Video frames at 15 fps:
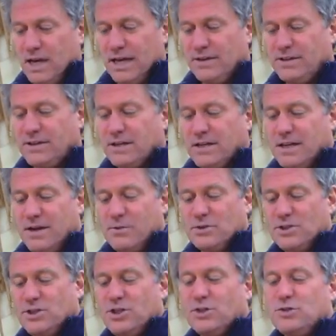it, it
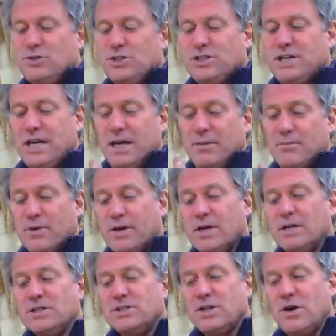was too steep.
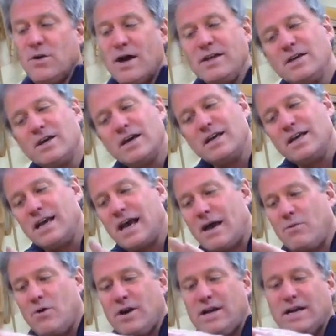So I
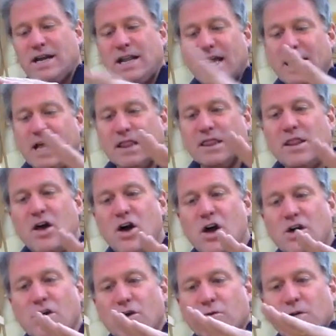wanted a, like a
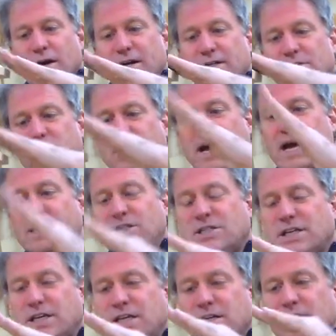longer one. So I
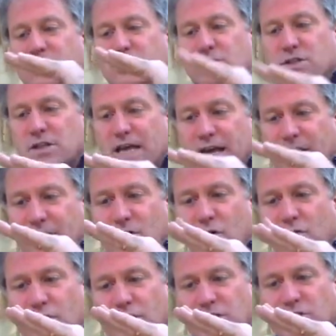actually laid it
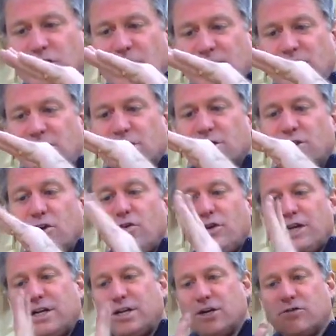over to just
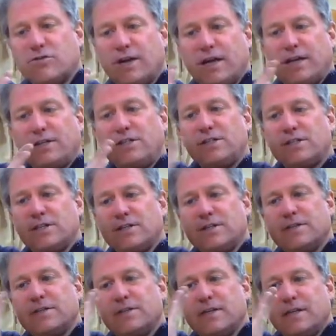30 degrees
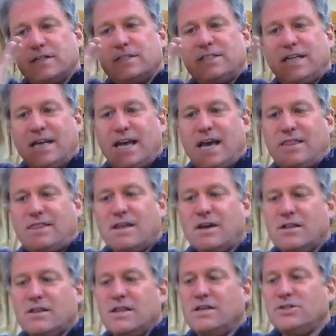to get the,
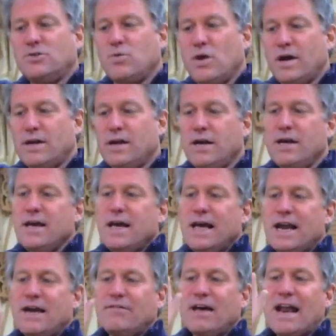this one.
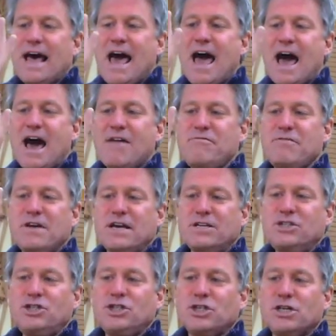And I've got a half
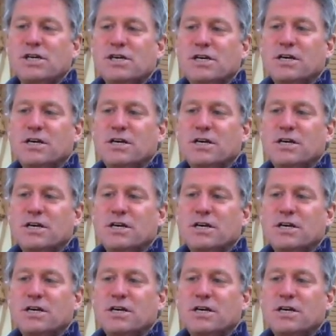inch